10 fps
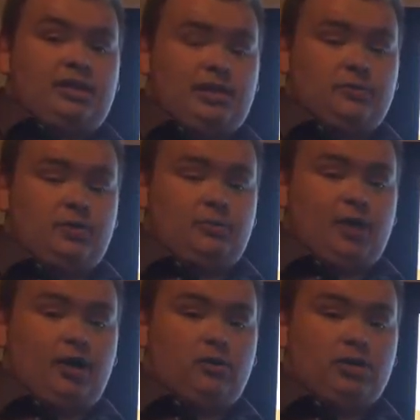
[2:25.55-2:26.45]
These were the
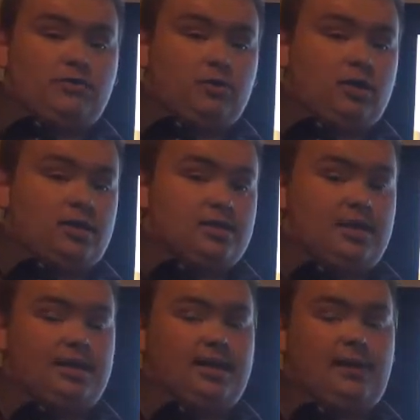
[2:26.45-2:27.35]
priorities for
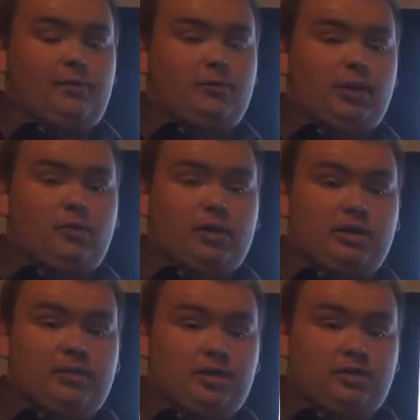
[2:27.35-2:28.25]
us, and we really
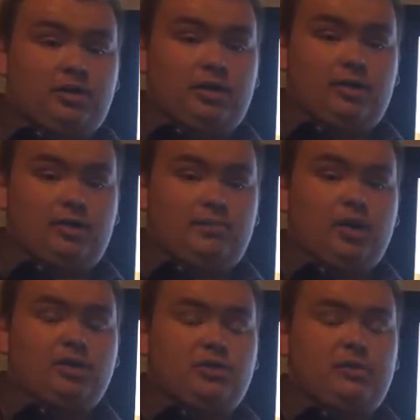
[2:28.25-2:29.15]
wanted to make sure that the
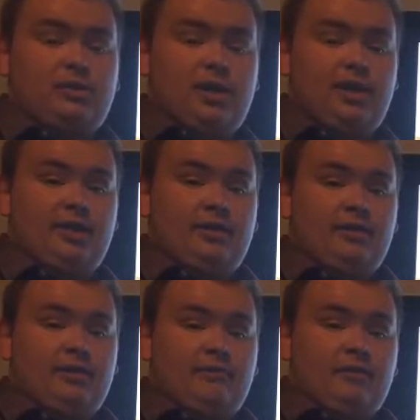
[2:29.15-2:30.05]
BRG we created
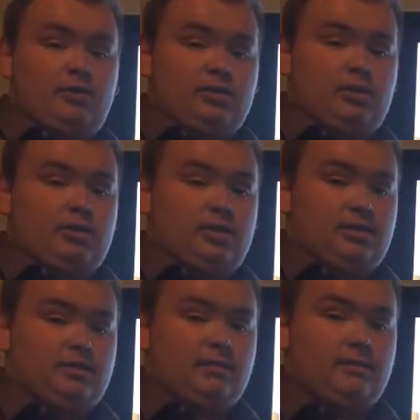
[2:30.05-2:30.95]
focused on
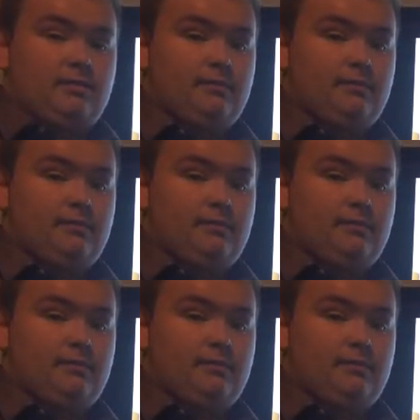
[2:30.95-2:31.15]
these.